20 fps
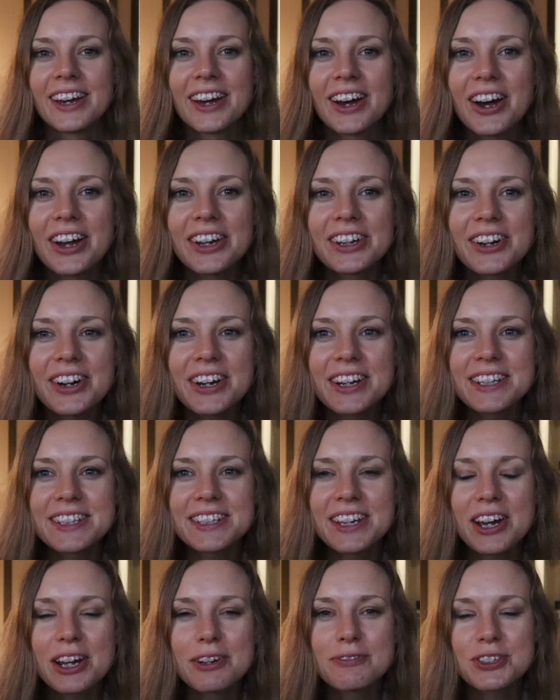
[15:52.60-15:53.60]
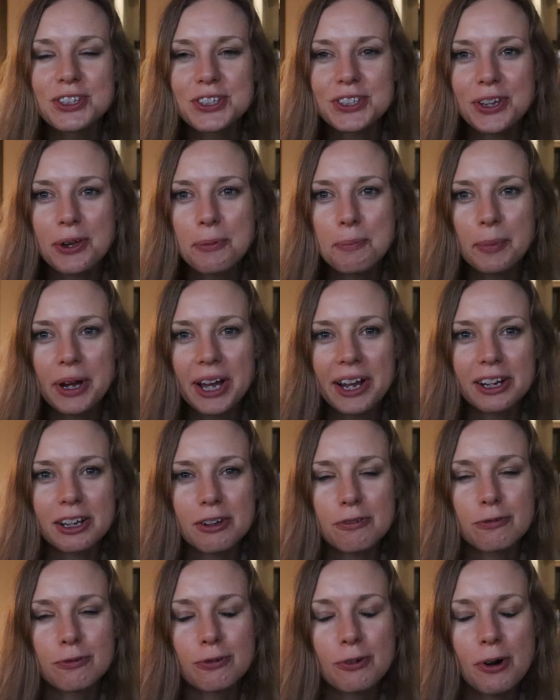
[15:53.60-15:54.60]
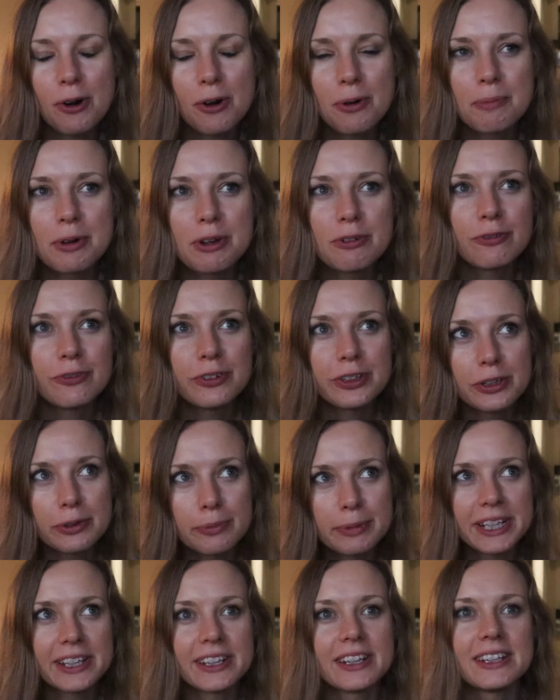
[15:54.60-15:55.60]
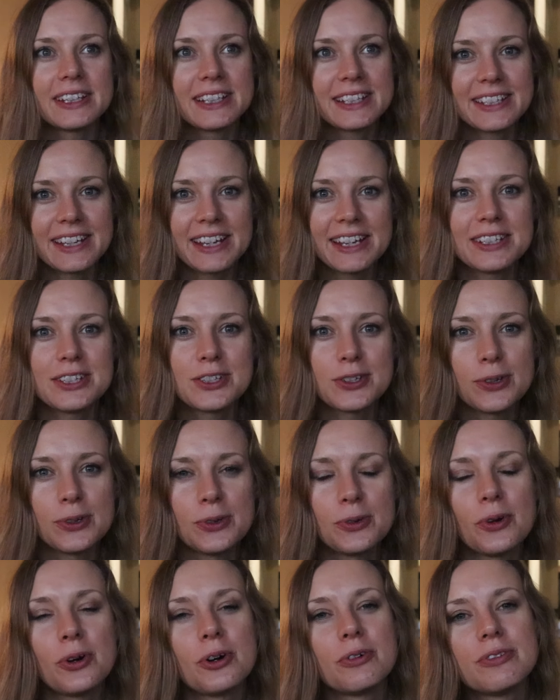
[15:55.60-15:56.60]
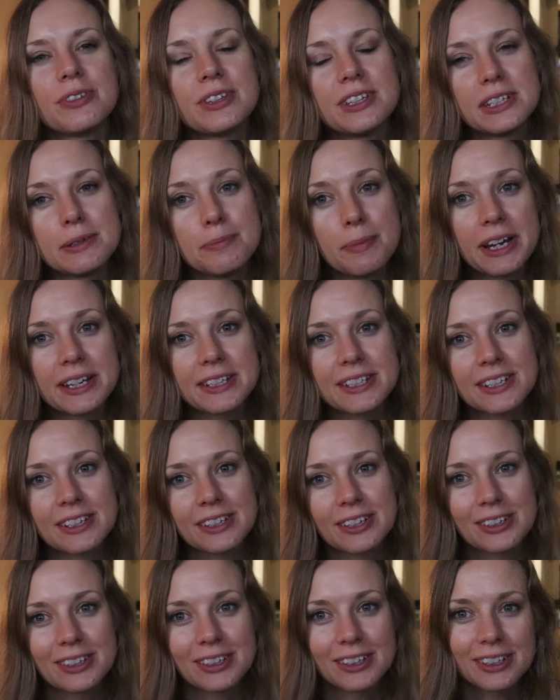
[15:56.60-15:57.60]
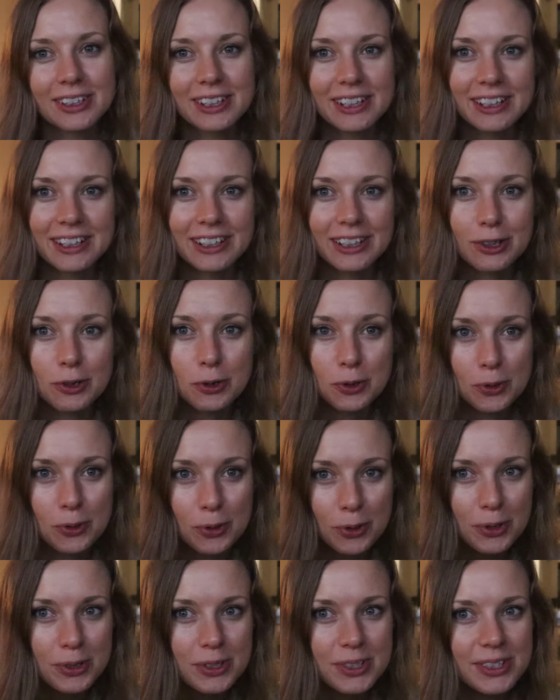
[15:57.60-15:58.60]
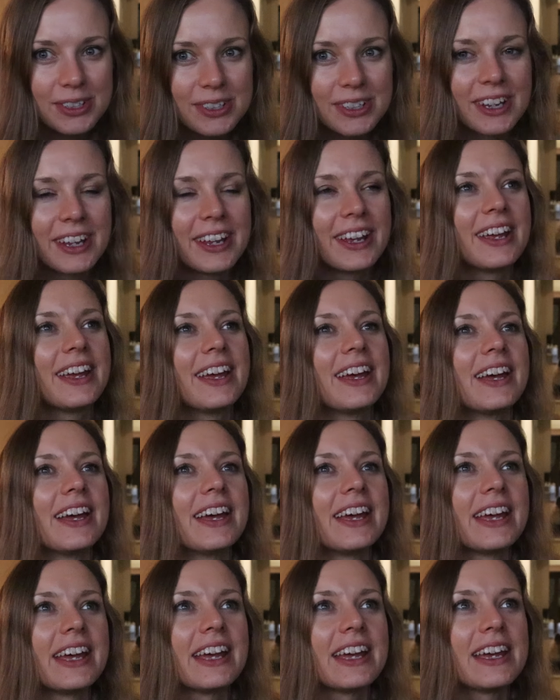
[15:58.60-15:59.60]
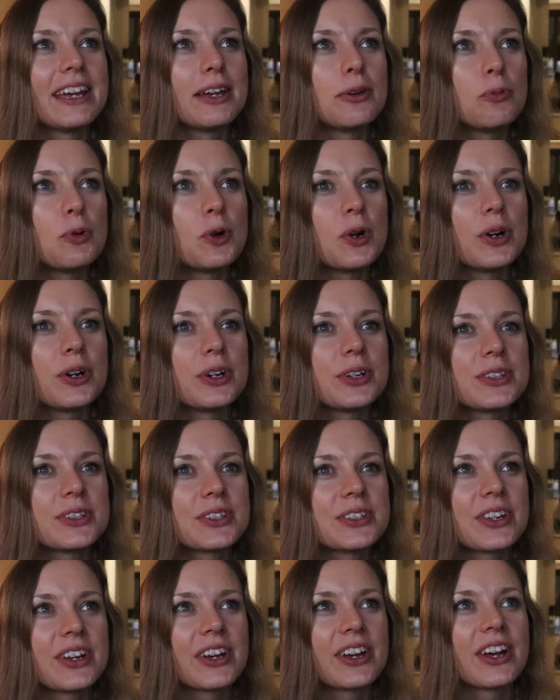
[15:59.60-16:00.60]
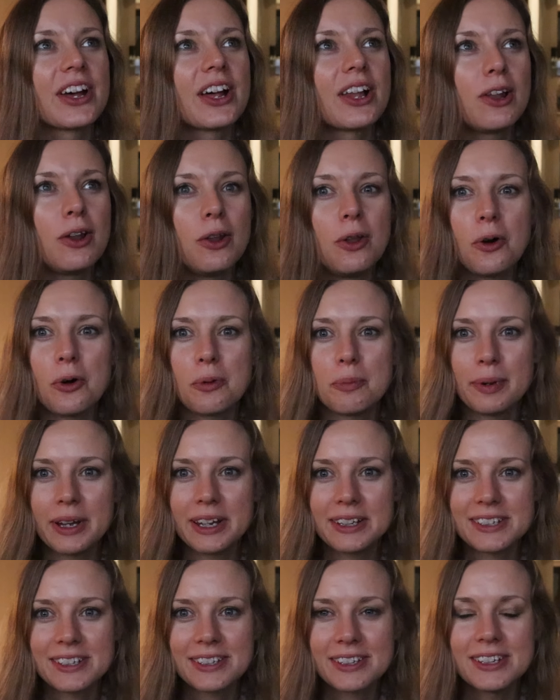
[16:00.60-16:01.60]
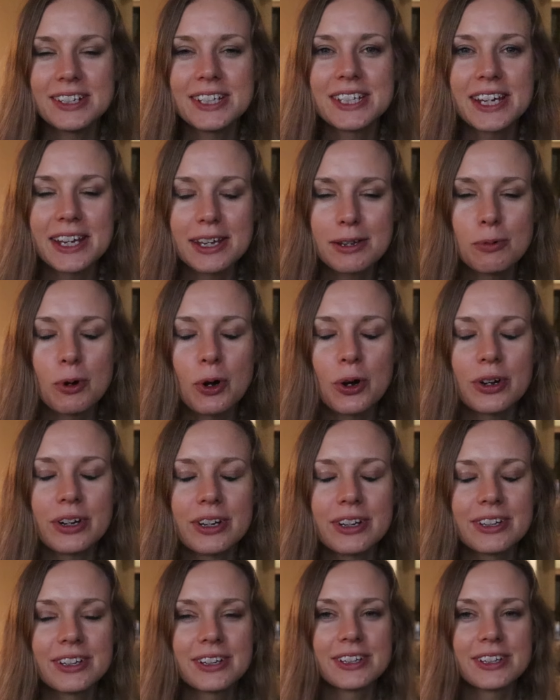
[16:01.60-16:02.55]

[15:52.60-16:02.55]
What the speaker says: Hi guys, I've just come back from filming day 2 of the Domestika course. It was a lot better than day 1.